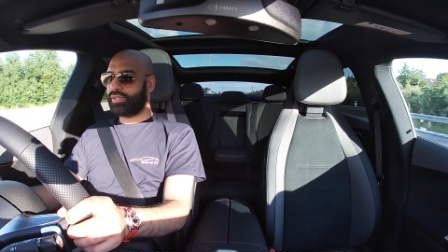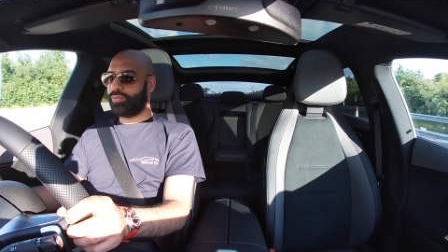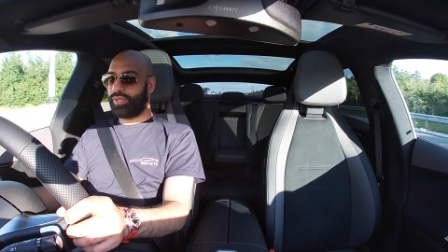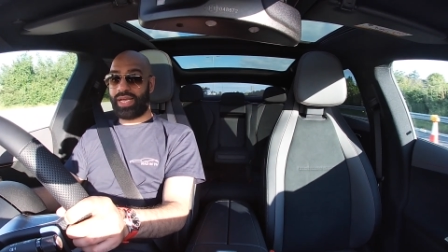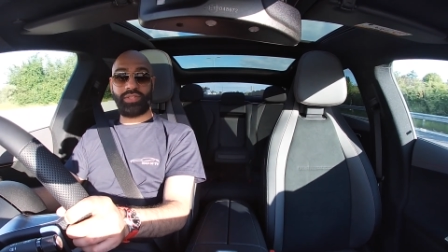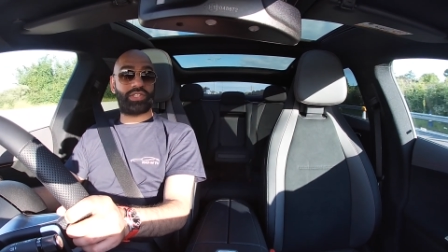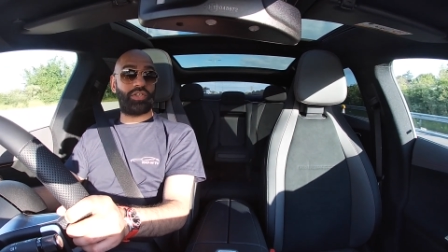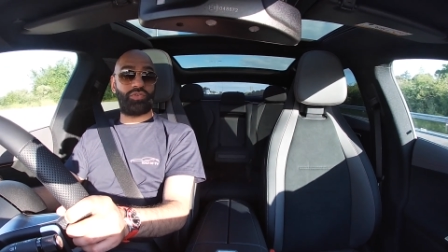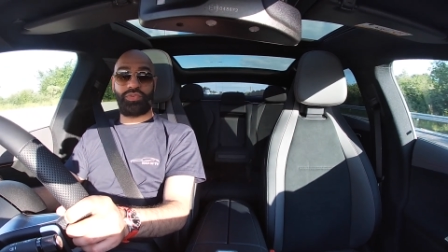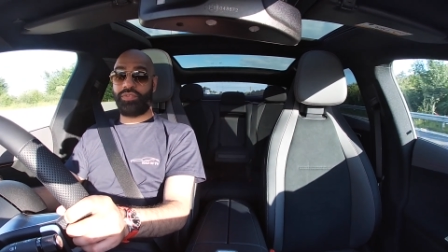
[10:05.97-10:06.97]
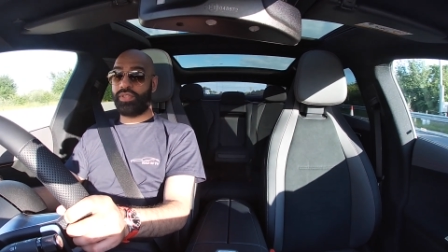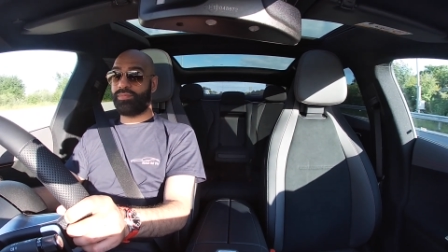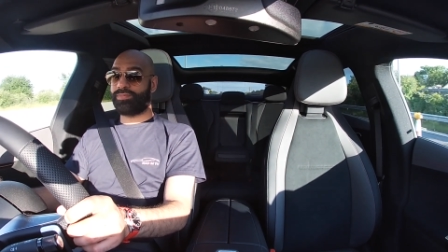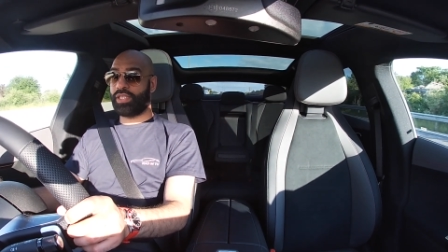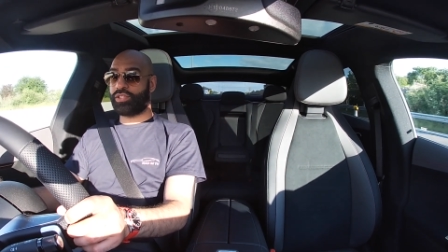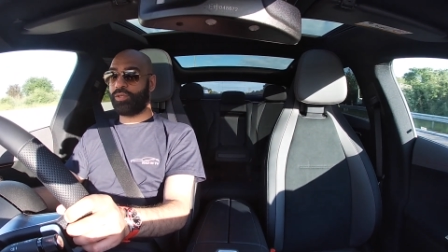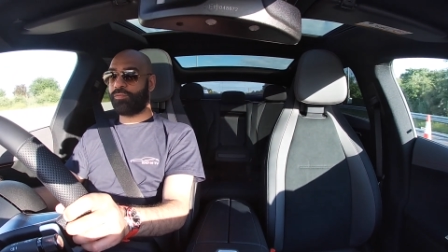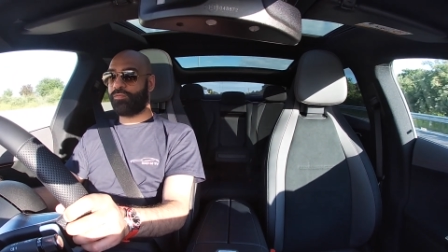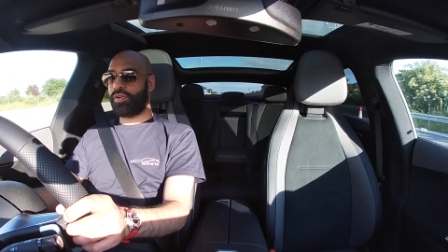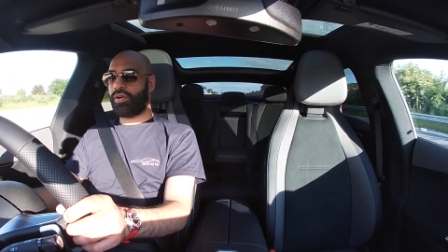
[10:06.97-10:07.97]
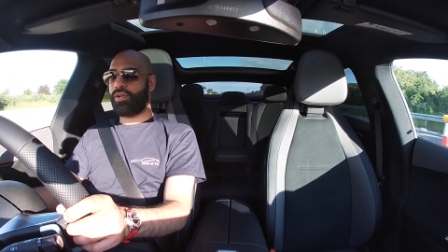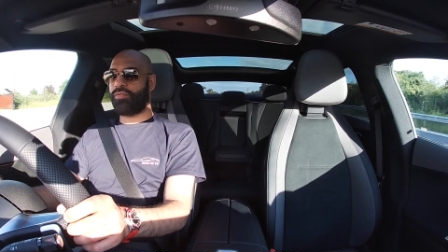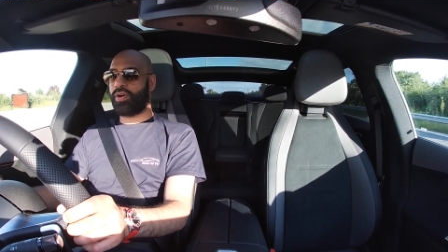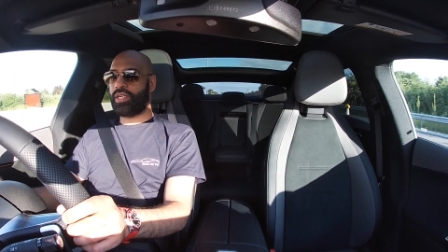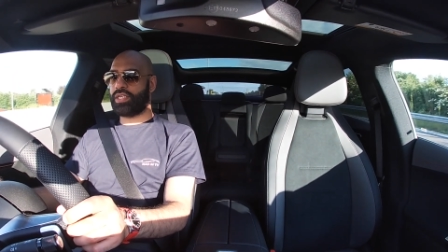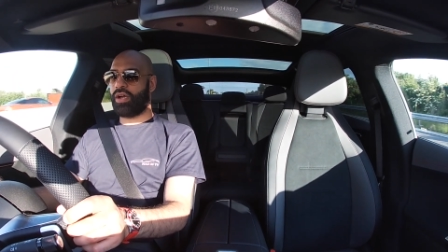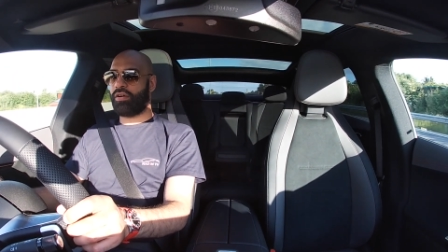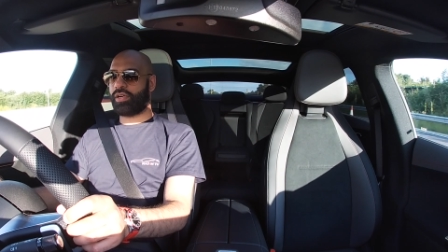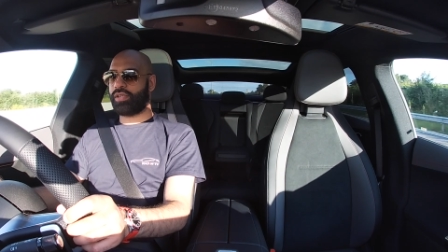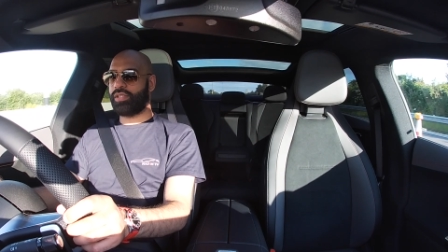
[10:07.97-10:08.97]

without the sunroof even, does look very, very dark